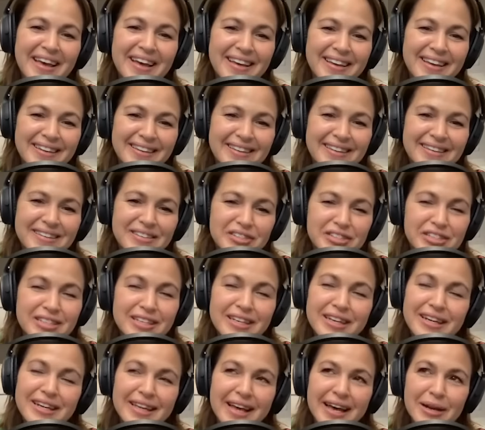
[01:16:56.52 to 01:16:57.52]
Yeah
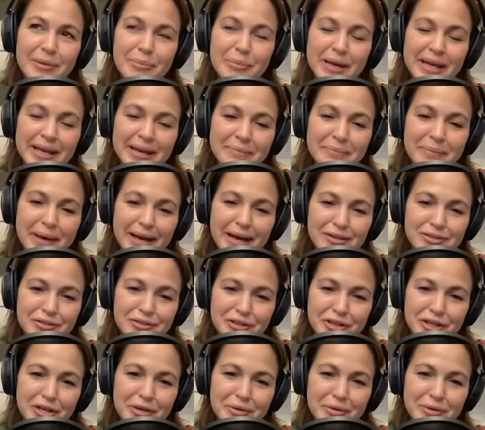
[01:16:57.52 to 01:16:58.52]
she's clearly had a big
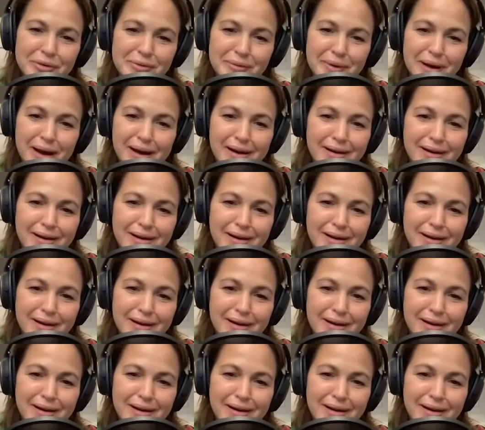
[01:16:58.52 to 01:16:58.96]
impact on you as